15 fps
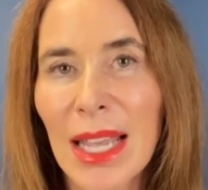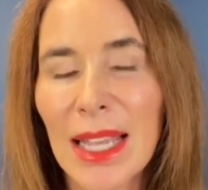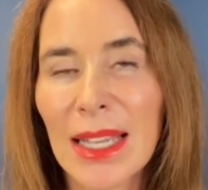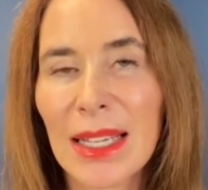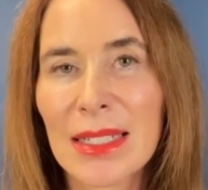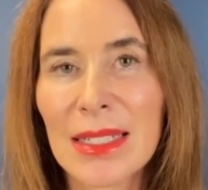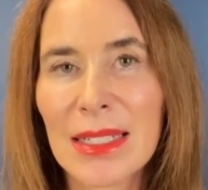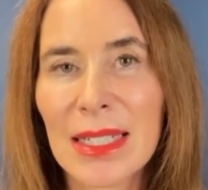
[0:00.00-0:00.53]

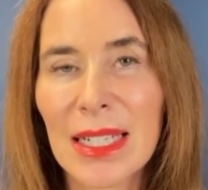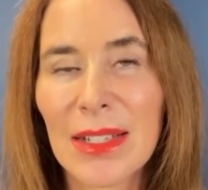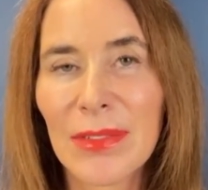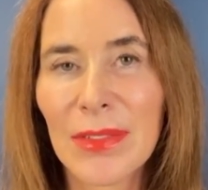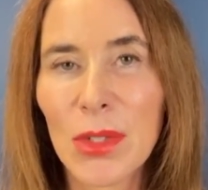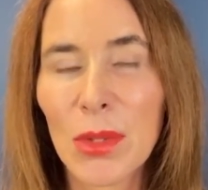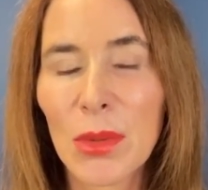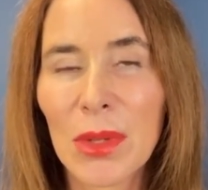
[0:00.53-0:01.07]
And
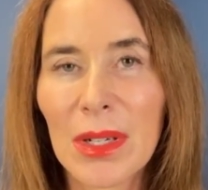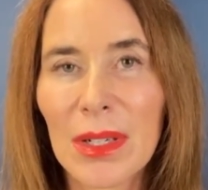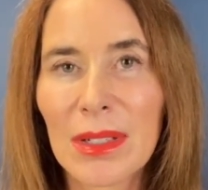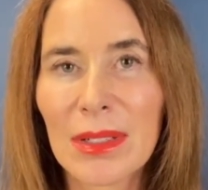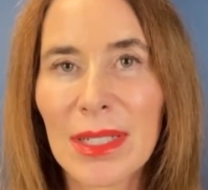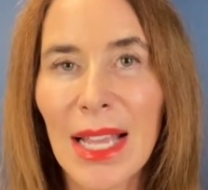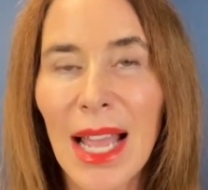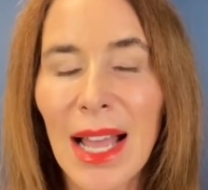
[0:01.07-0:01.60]
if
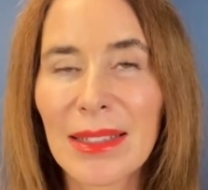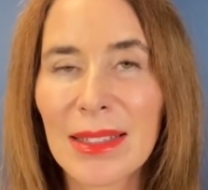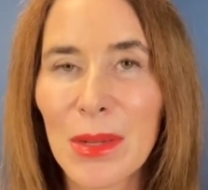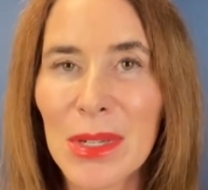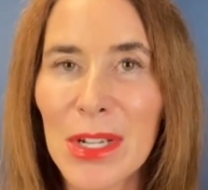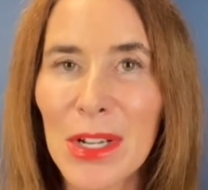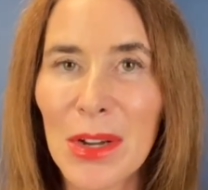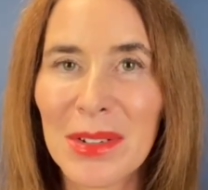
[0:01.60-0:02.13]
you're, yeah, let
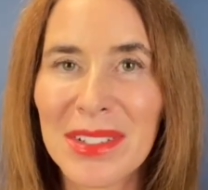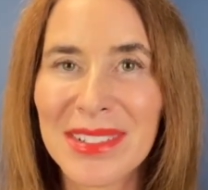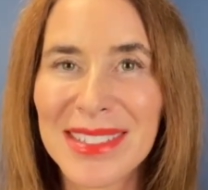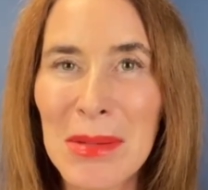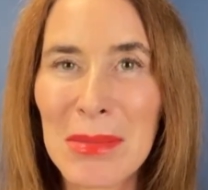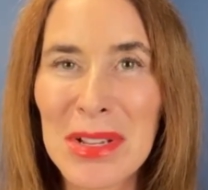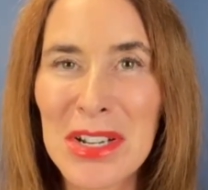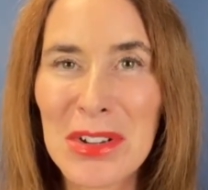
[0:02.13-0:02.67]
me know.
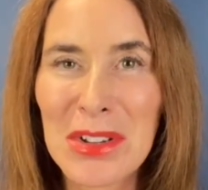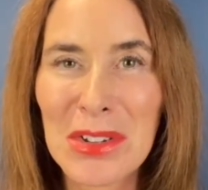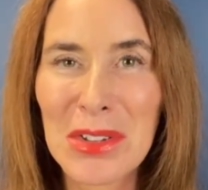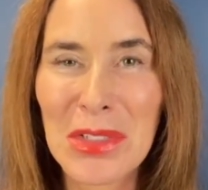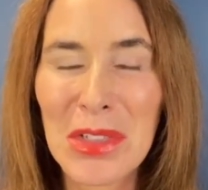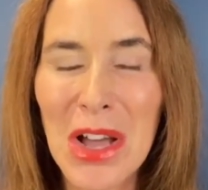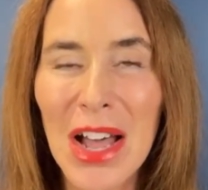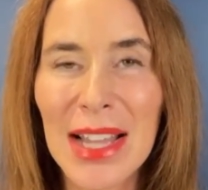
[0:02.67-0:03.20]
Let me know your
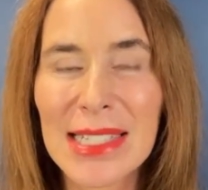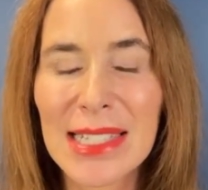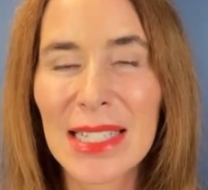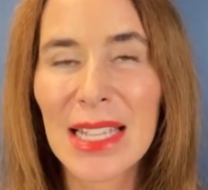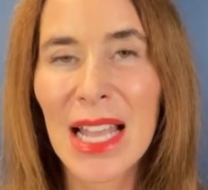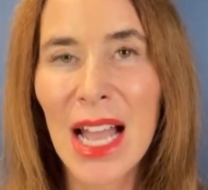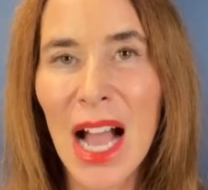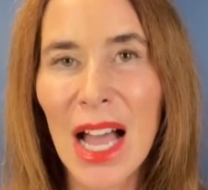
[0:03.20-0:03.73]
thoughts.
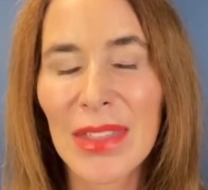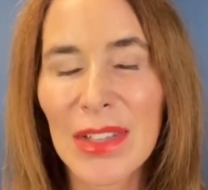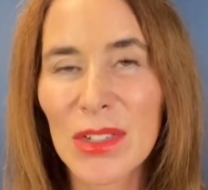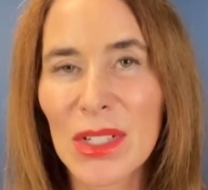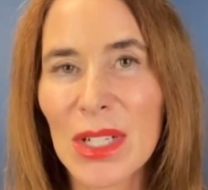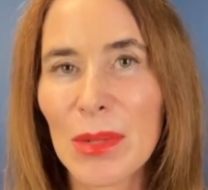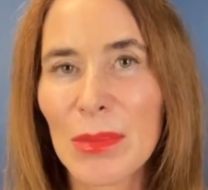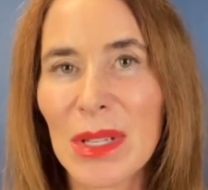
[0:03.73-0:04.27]

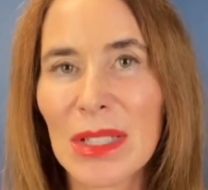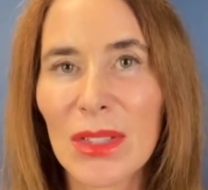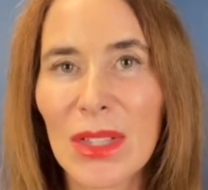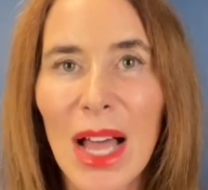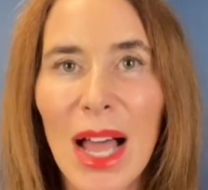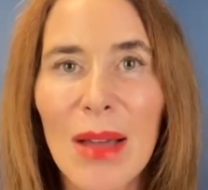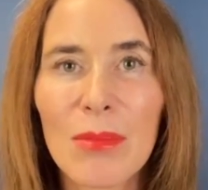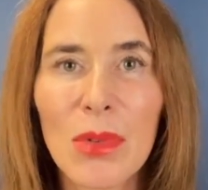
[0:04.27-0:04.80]
There's going to be a
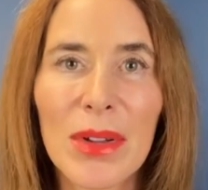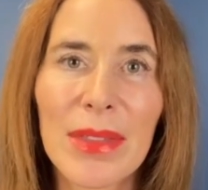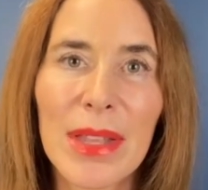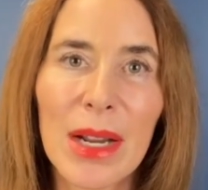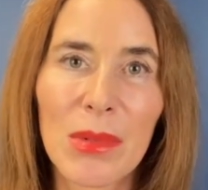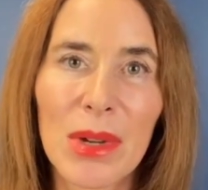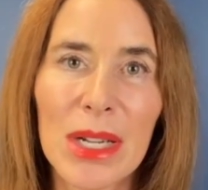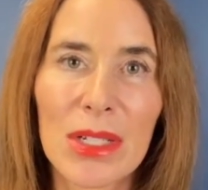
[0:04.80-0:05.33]
lot more that
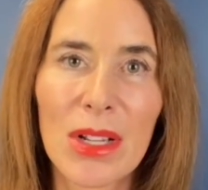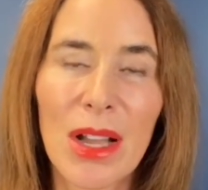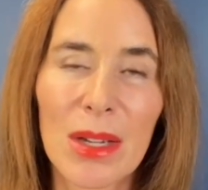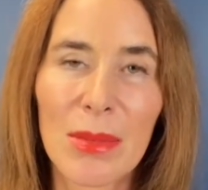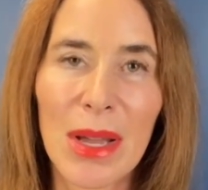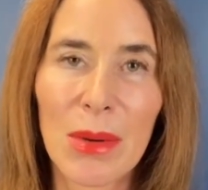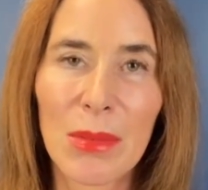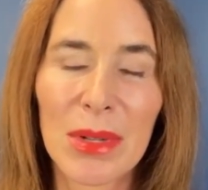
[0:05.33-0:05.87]
I want to talk
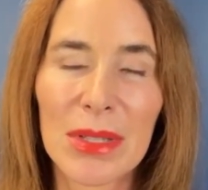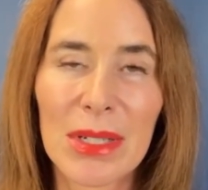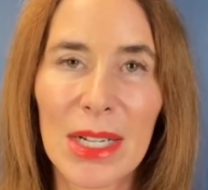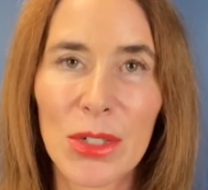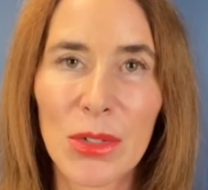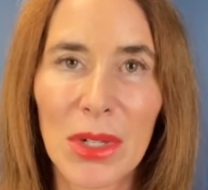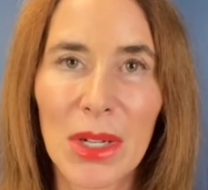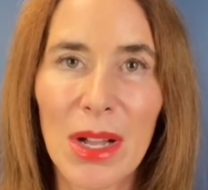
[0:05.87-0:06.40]
about with
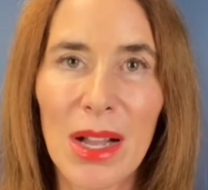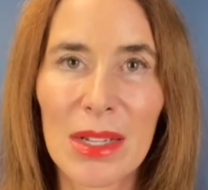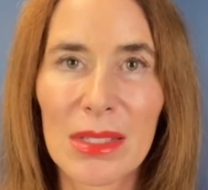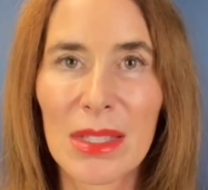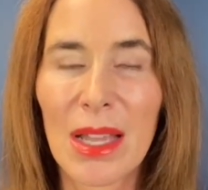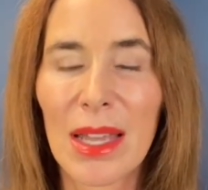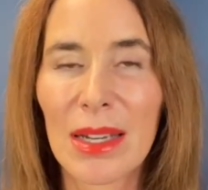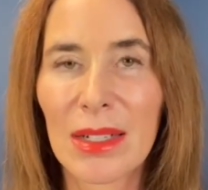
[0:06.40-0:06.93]
nitric
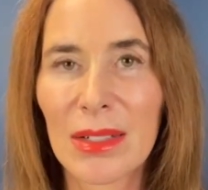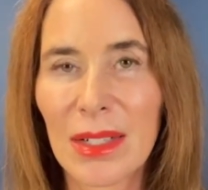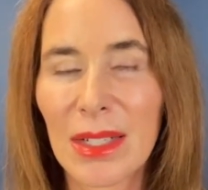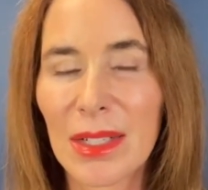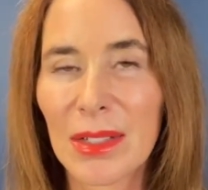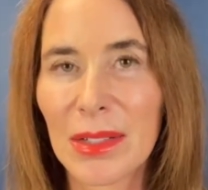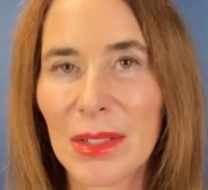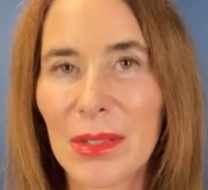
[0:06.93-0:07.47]
oxide,
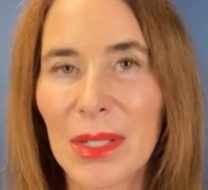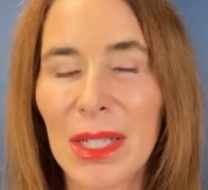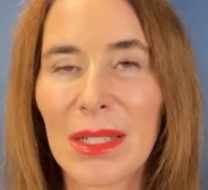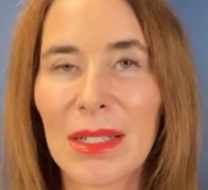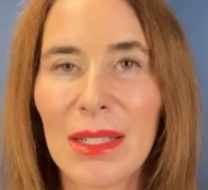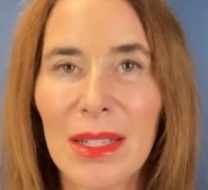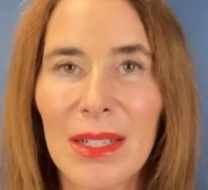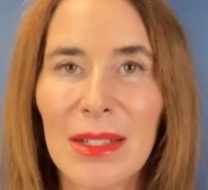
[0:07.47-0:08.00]
including
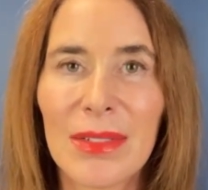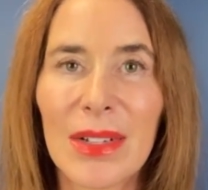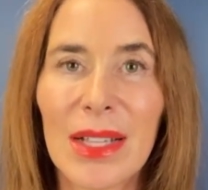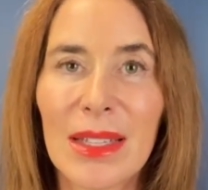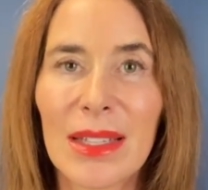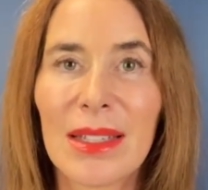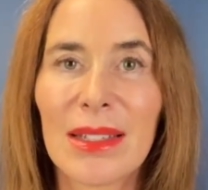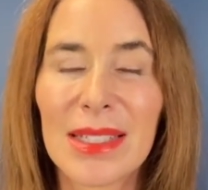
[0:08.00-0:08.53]

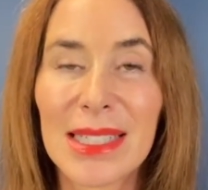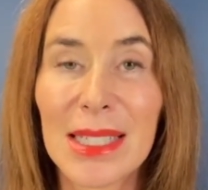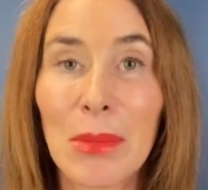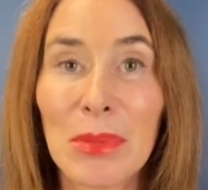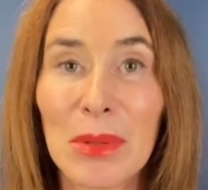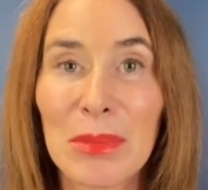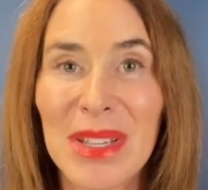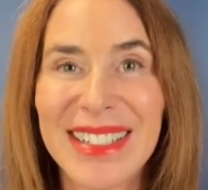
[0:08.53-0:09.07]
finally a
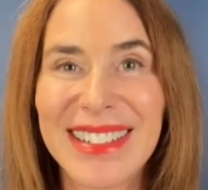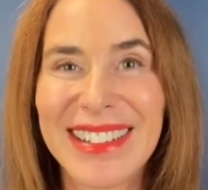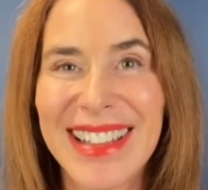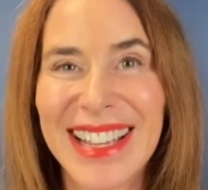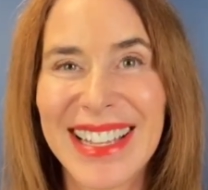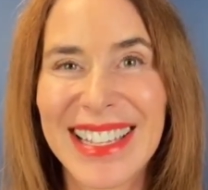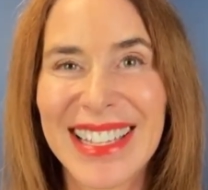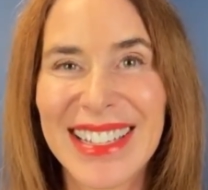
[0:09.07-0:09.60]
supplement
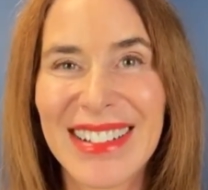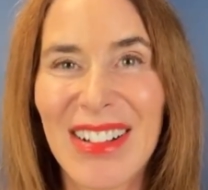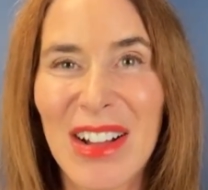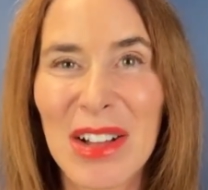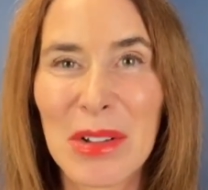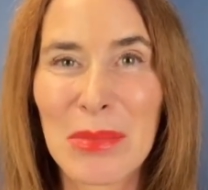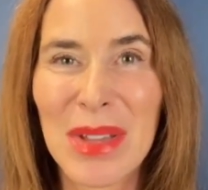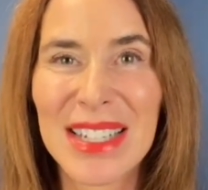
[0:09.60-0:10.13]
that can
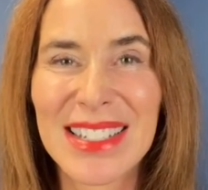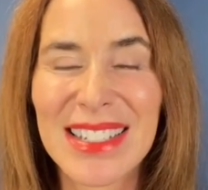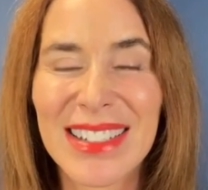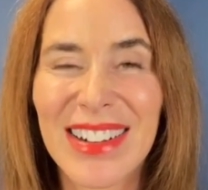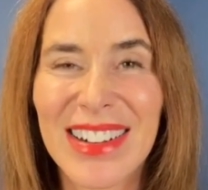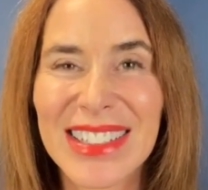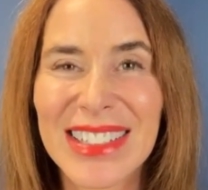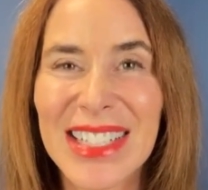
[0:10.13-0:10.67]
augment
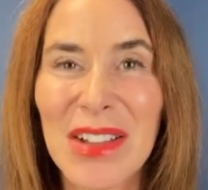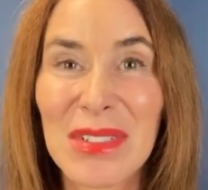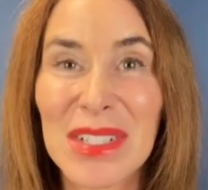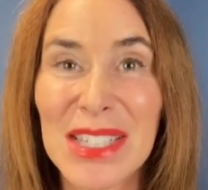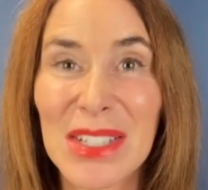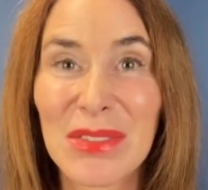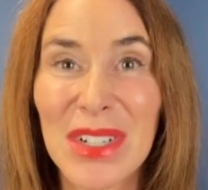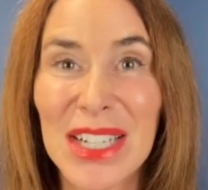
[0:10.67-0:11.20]
our
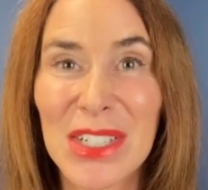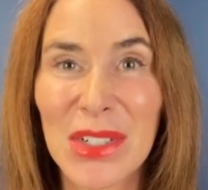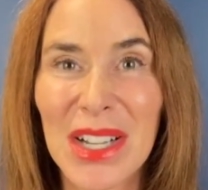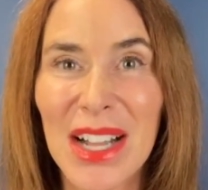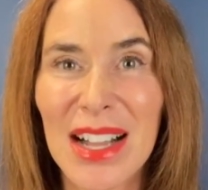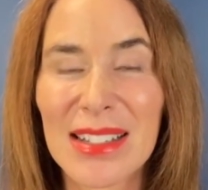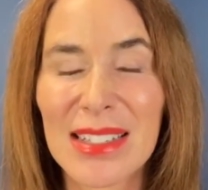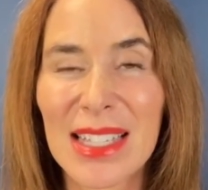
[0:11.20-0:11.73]
levels of nitric
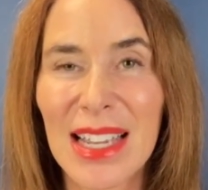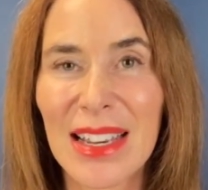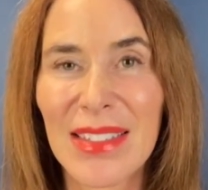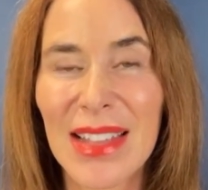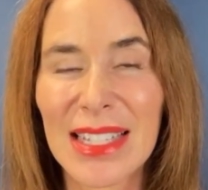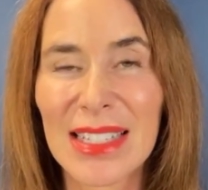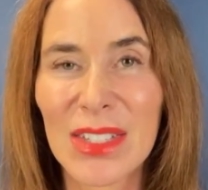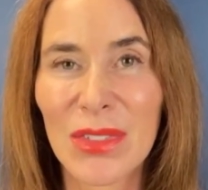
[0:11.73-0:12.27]
oxide, and
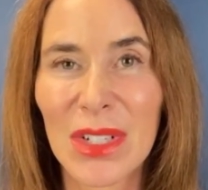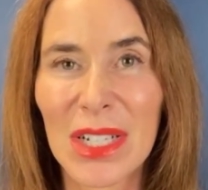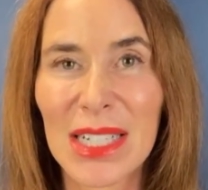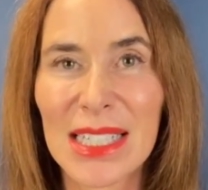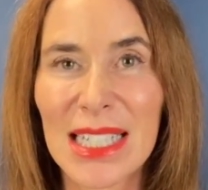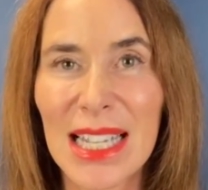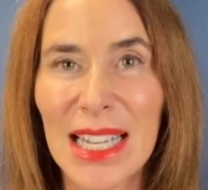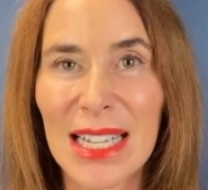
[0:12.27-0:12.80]
that's very
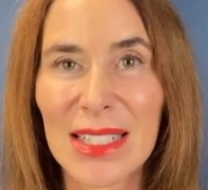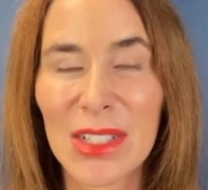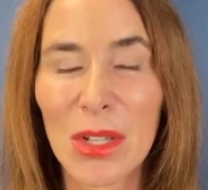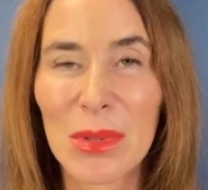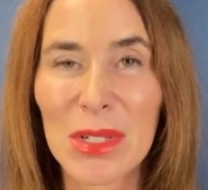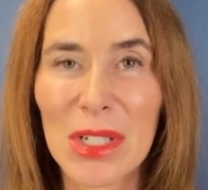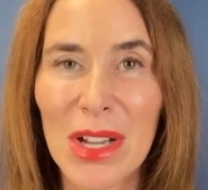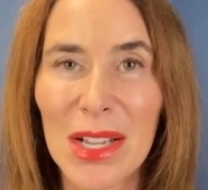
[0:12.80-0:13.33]
exciting. So I'll
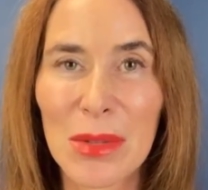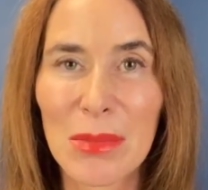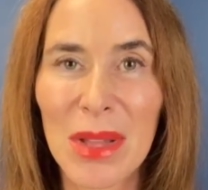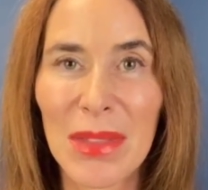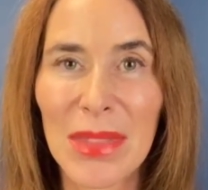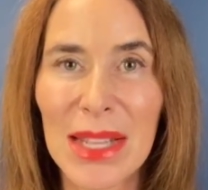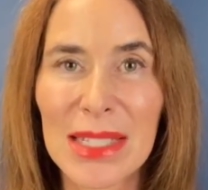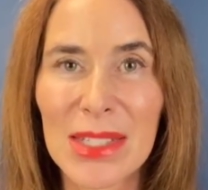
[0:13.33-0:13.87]
be talking
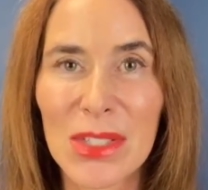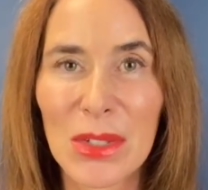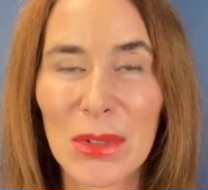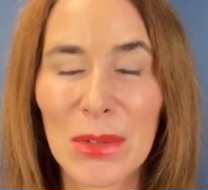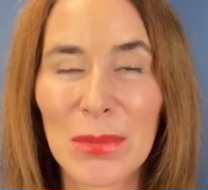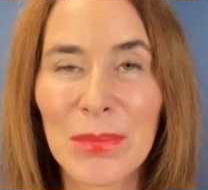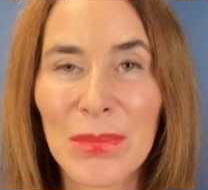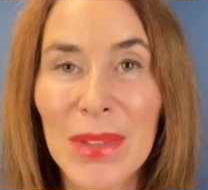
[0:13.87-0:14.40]
about that
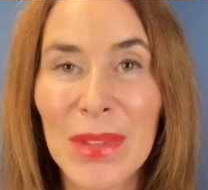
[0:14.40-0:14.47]
soon.